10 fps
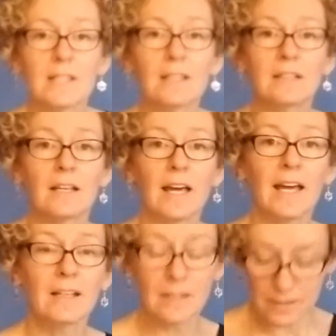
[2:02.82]
get the
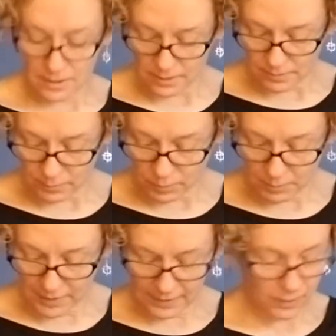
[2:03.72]
hang of this, you can
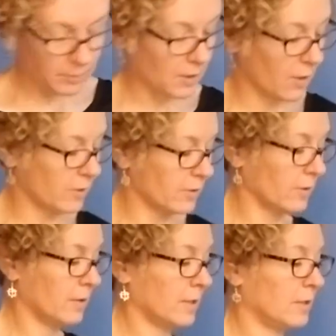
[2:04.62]
make it a little bit
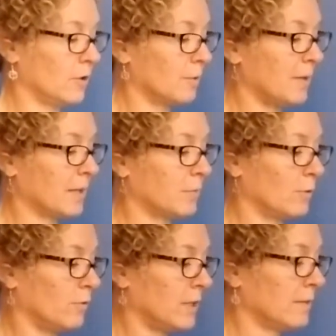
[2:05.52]
harder. You can make it
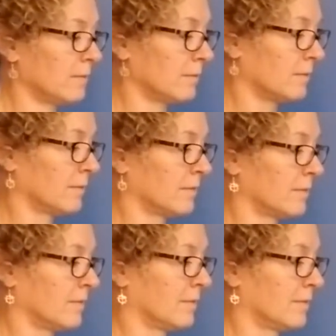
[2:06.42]
moving.
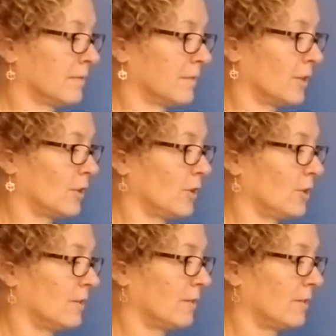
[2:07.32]
Good.